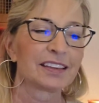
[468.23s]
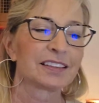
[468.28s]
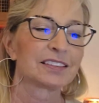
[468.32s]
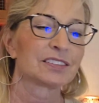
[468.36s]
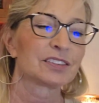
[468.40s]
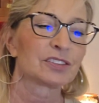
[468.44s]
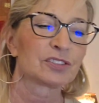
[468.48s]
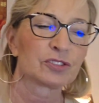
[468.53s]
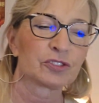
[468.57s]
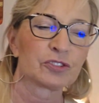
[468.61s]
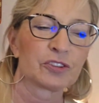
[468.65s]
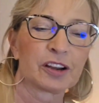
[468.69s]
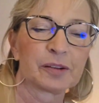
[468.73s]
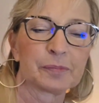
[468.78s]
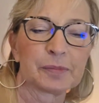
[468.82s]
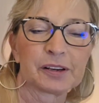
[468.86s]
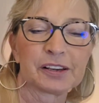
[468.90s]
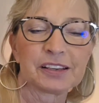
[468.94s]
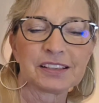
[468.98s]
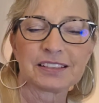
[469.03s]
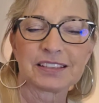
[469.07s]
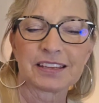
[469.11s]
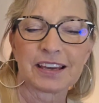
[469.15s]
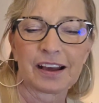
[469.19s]
is
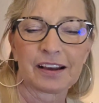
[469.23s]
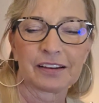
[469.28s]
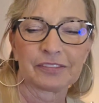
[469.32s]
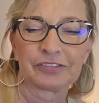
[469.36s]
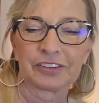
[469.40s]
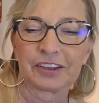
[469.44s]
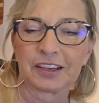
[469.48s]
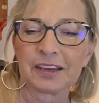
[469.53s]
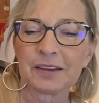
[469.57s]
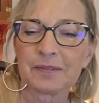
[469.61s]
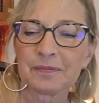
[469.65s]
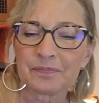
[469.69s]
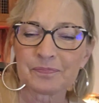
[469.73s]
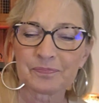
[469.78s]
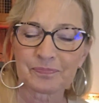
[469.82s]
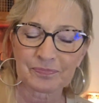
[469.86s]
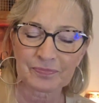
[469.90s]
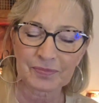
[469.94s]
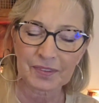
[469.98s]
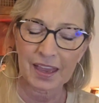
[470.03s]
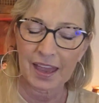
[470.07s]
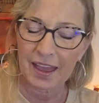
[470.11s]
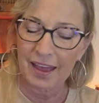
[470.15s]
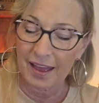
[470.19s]
strawberry taffy.
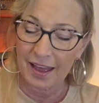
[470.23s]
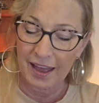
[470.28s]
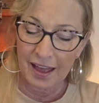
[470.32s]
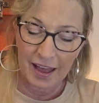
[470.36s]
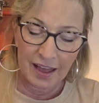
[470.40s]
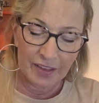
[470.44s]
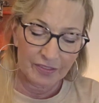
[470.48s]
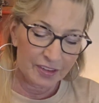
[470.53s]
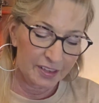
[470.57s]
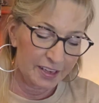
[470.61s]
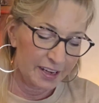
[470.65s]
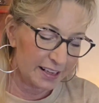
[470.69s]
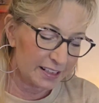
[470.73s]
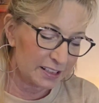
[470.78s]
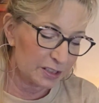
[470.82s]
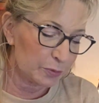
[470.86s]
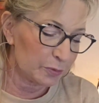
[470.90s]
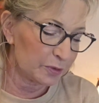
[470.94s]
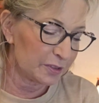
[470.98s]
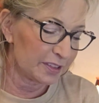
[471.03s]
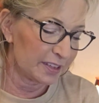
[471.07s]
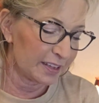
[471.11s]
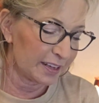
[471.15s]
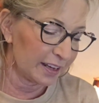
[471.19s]
The next
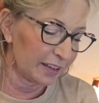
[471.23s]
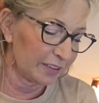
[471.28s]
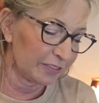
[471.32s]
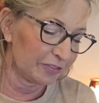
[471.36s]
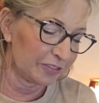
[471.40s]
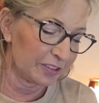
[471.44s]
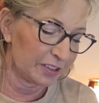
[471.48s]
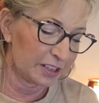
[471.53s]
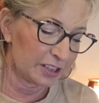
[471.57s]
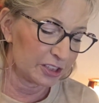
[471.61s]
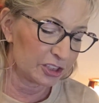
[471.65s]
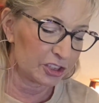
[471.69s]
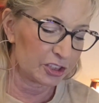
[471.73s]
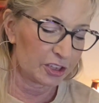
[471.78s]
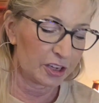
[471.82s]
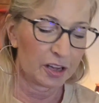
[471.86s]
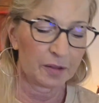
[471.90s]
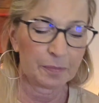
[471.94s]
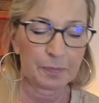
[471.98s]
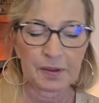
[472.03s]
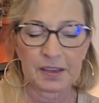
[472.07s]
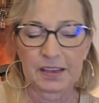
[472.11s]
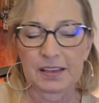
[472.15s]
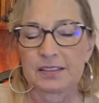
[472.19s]
one that I finished
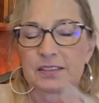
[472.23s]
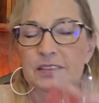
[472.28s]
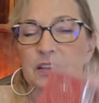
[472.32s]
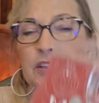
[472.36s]
up is